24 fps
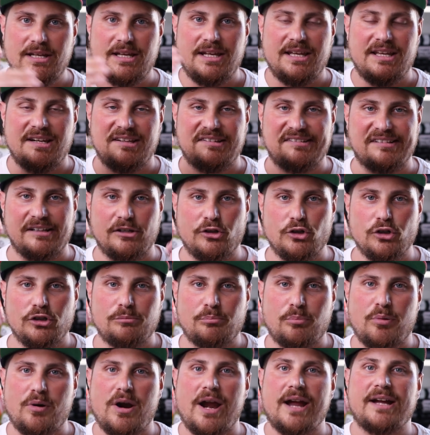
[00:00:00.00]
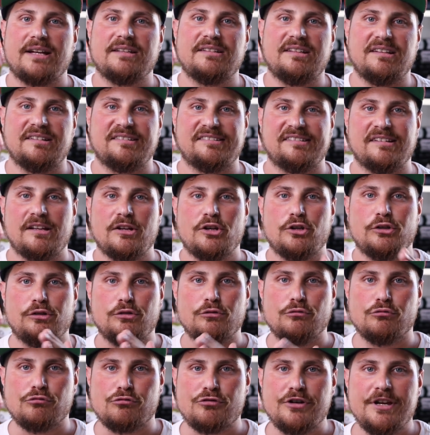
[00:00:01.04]
it is a good practice
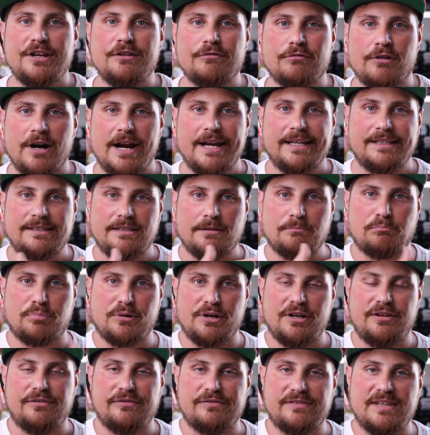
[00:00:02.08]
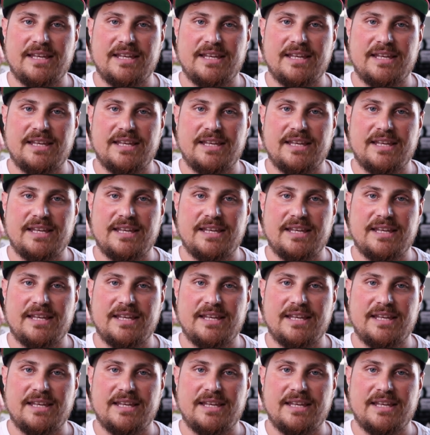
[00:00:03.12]
to rewrite the brief